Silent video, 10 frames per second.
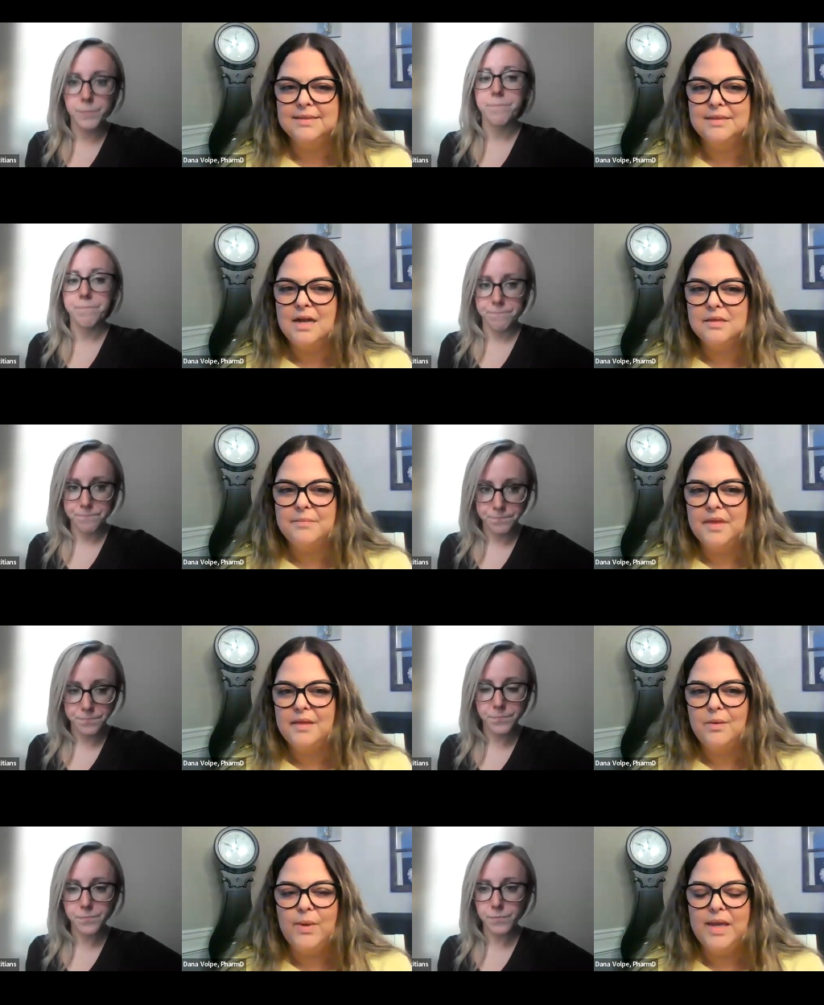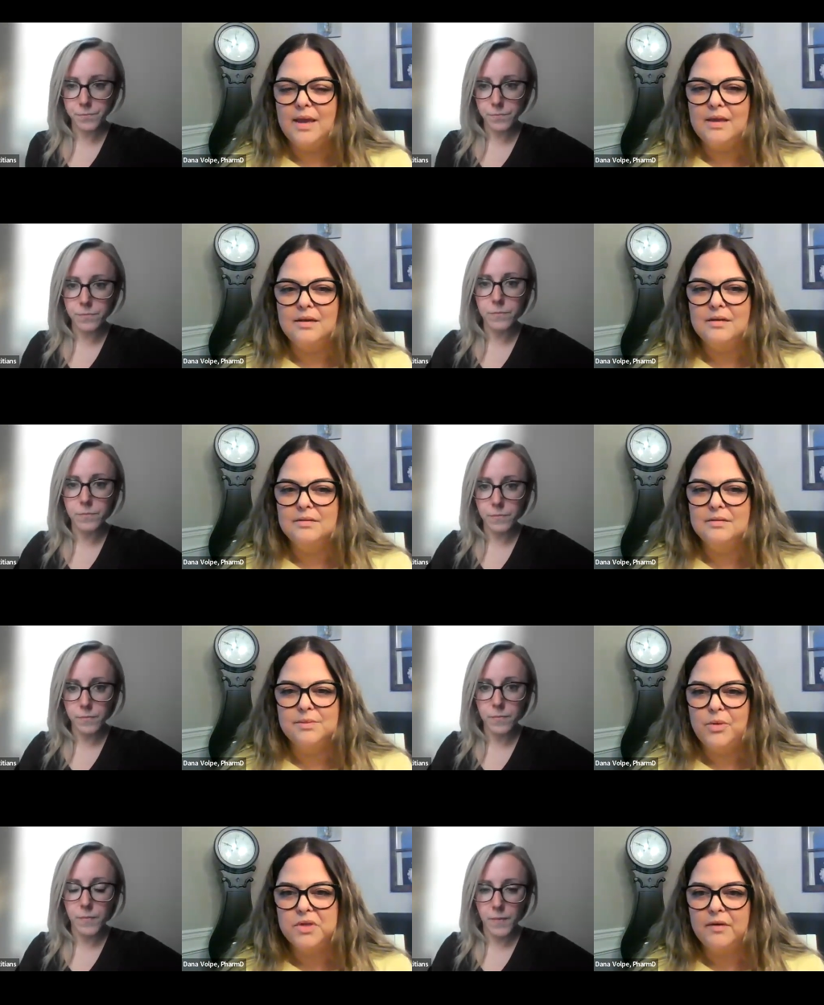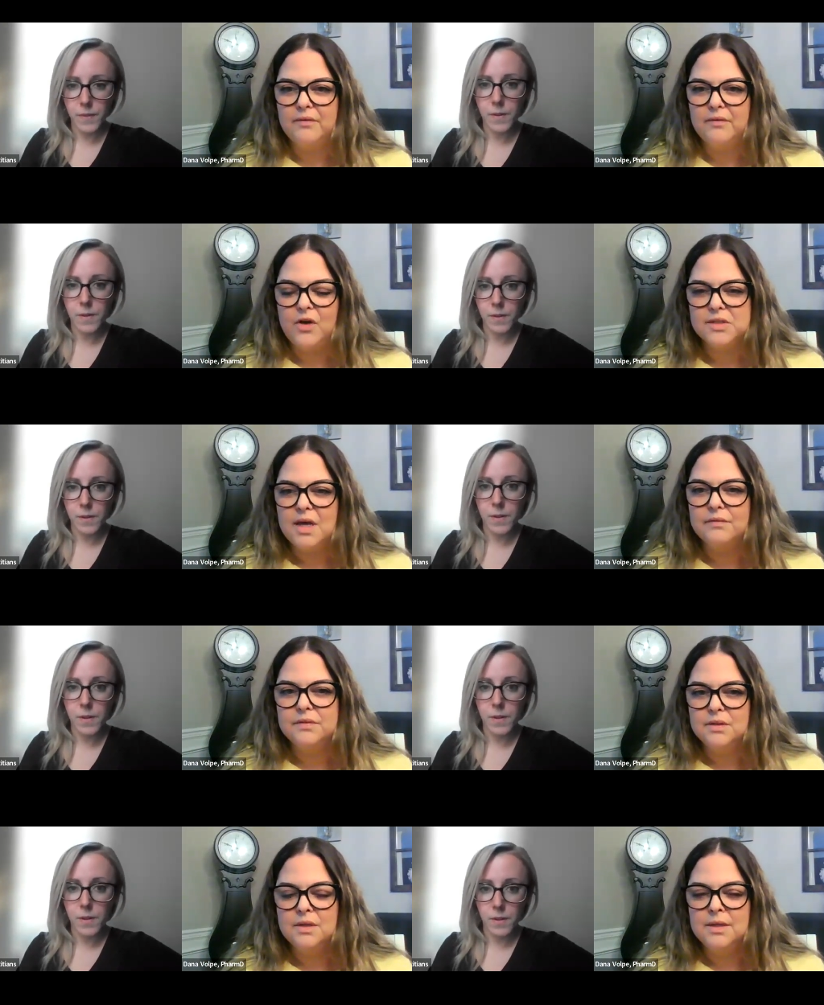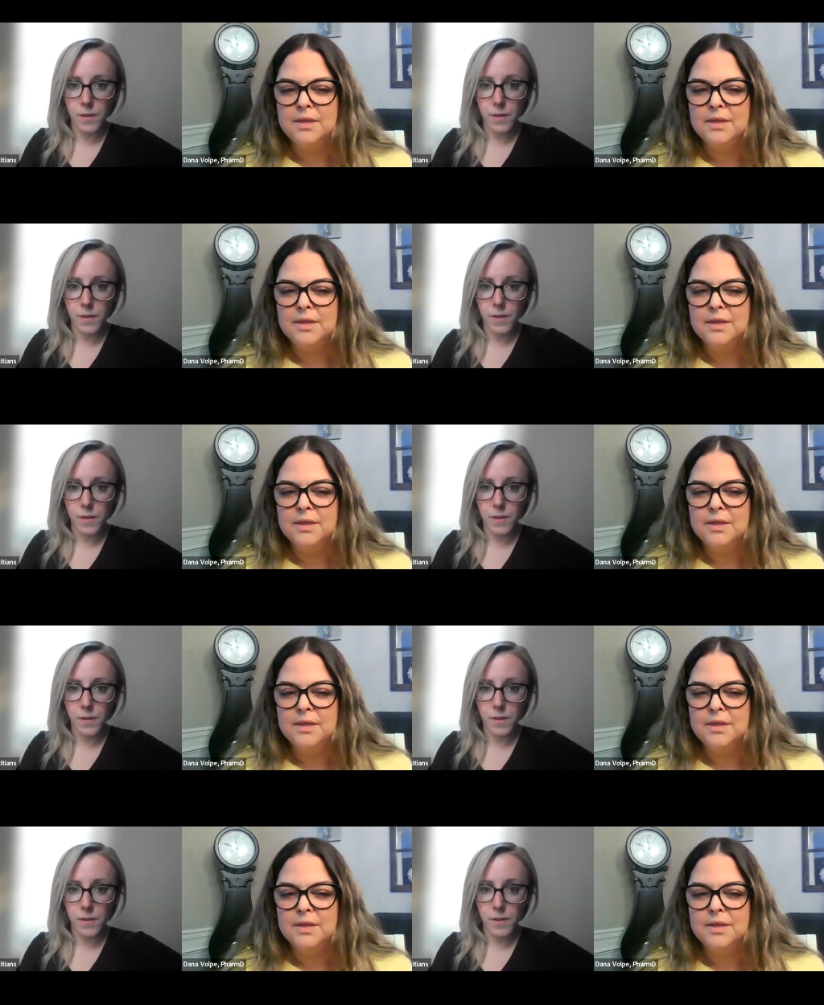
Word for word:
Speaker 1: That's not something that we can dispose of ourselves.